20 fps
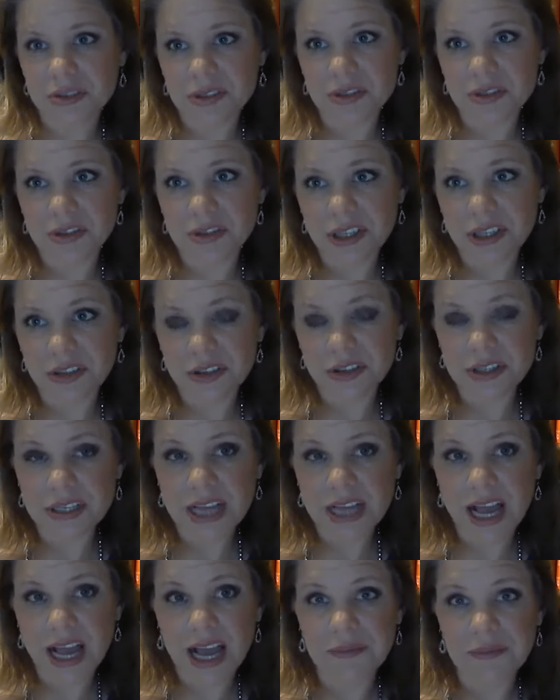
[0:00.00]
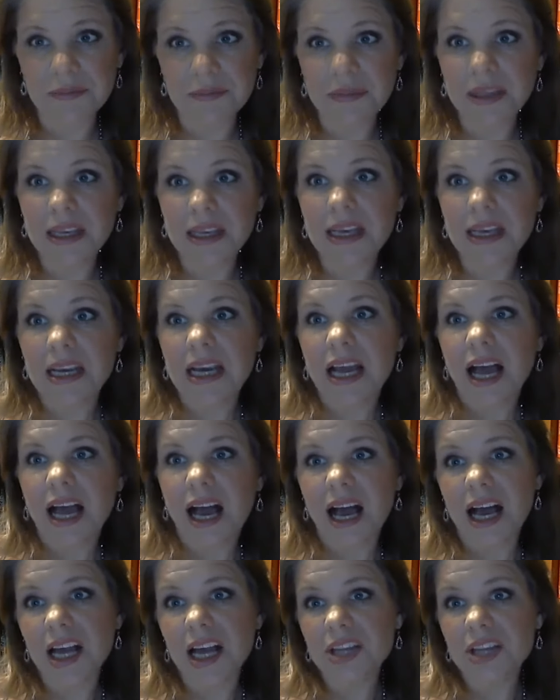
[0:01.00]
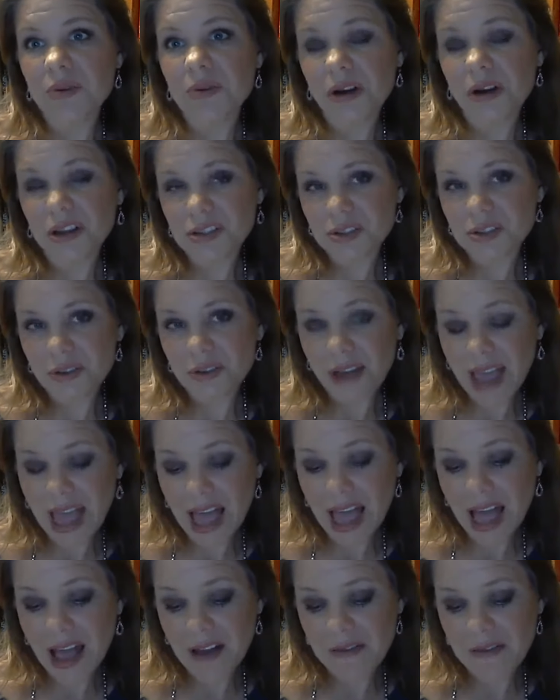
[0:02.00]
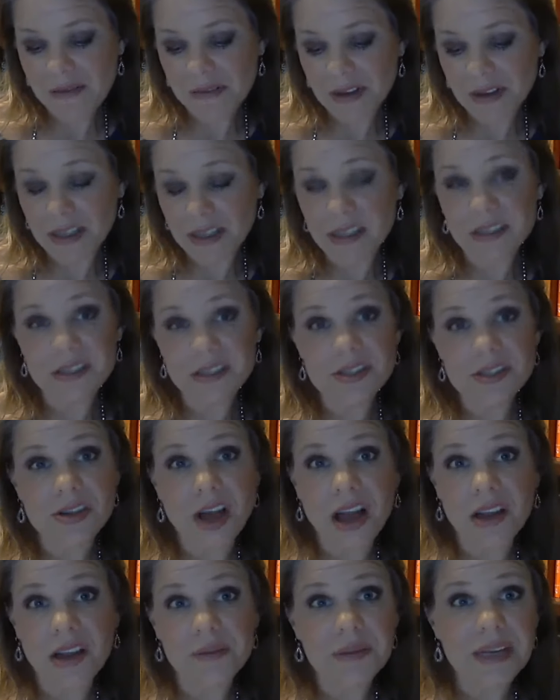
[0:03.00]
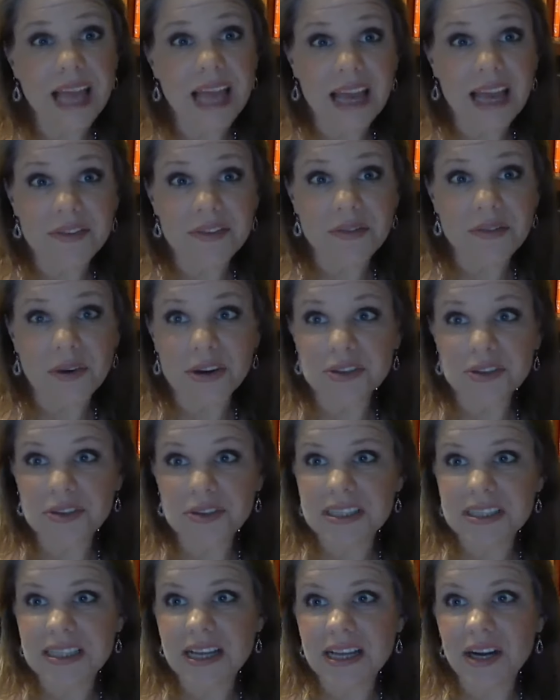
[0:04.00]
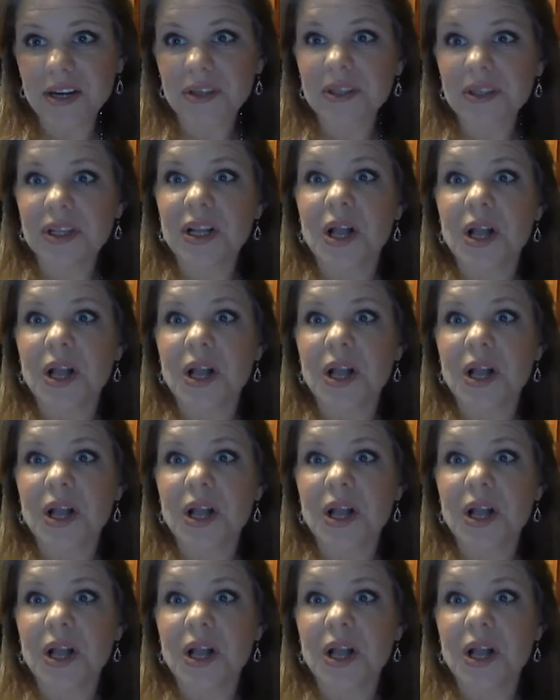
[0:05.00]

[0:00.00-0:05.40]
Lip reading: during her time. You also have Solomon had a fortress there.